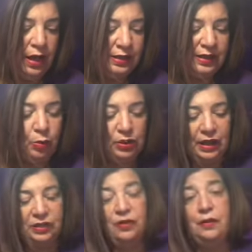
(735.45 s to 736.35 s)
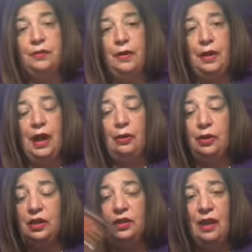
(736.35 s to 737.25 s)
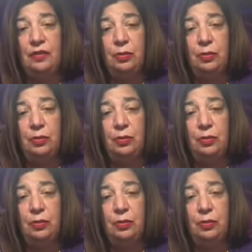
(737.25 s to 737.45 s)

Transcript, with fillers: And someone that's very, very angry. It doesn't have